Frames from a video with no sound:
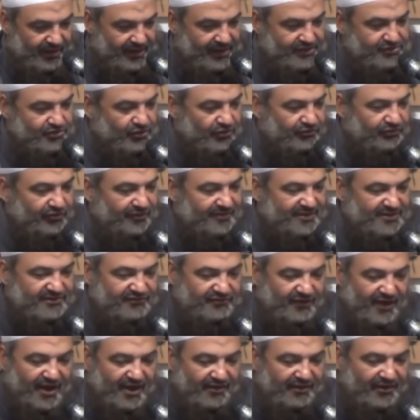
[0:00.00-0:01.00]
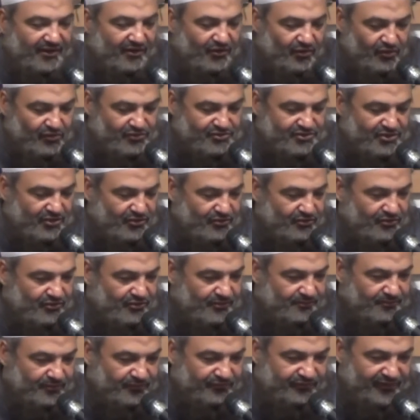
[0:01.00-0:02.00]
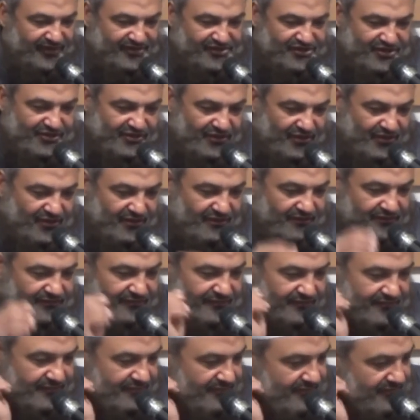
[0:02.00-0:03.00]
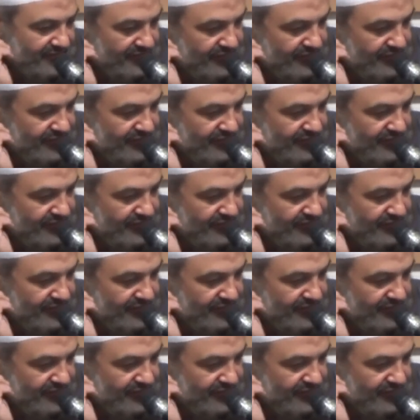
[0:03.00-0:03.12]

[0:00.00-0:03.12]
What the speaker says: He took from his father also the profession of